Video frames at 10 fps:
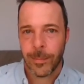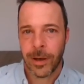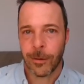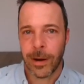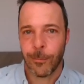
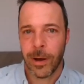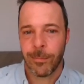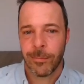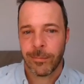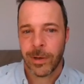All right,
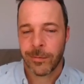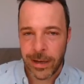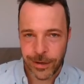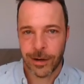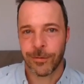well, I've
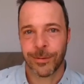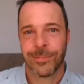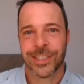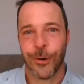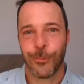got you
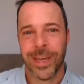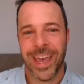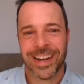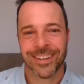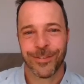covered. So we
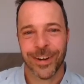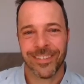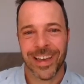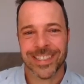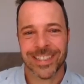had free
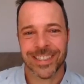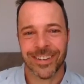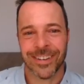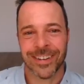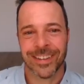lessons
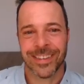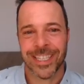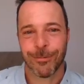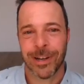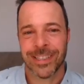on
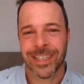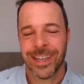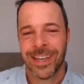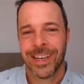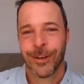these ones
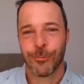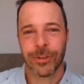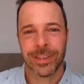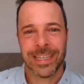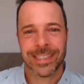
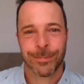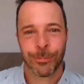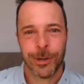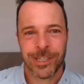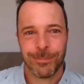released
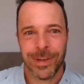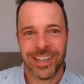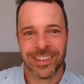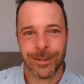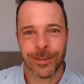pretty much
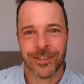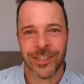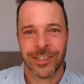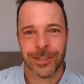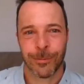immediately when those
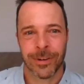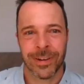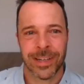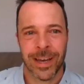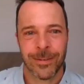changes were
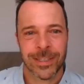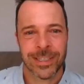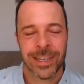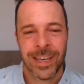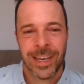announced.